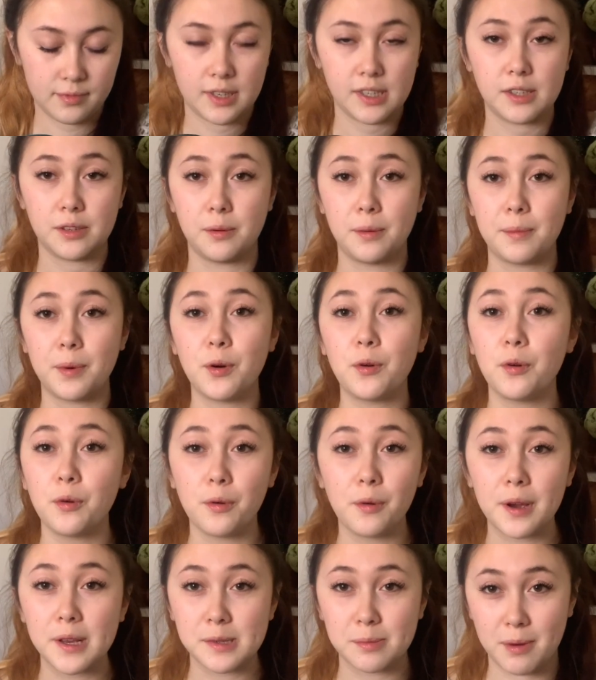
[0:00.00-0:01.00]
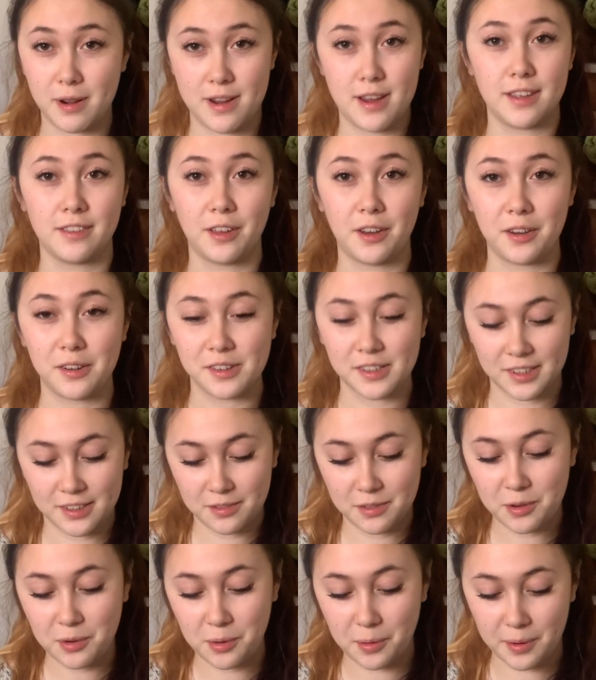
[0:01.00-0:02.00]
So I'm always buying those,
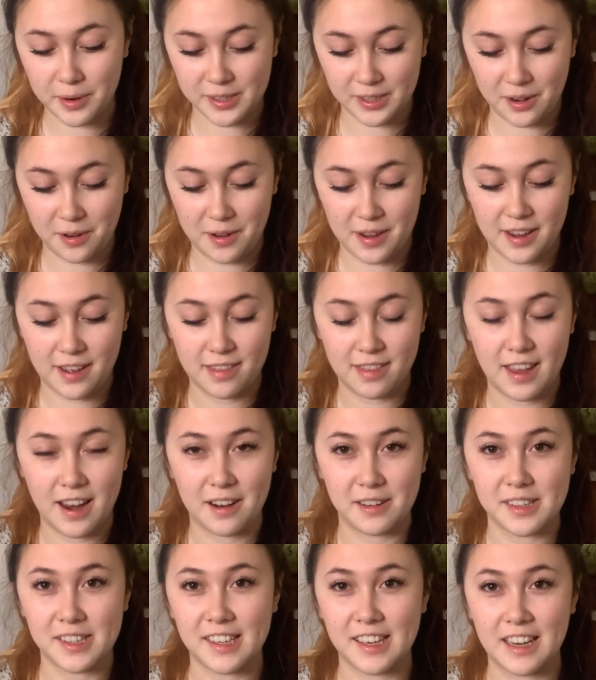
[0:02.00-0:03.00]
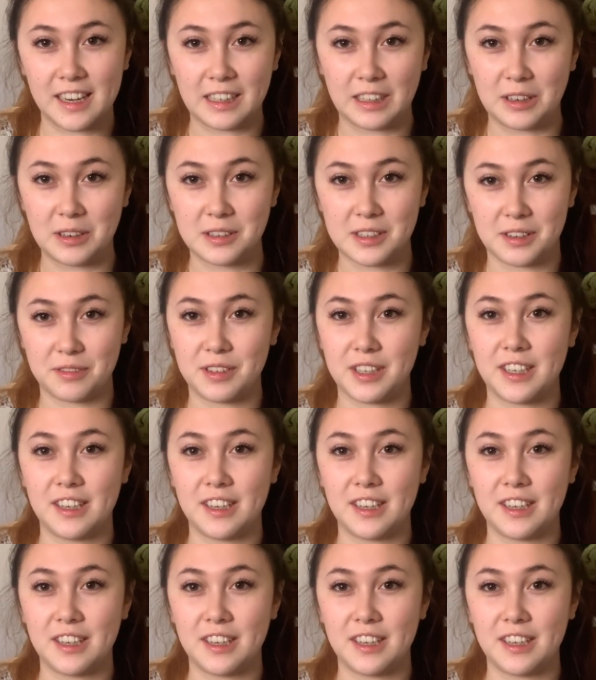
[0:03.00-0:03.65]
always going in there and seeing new different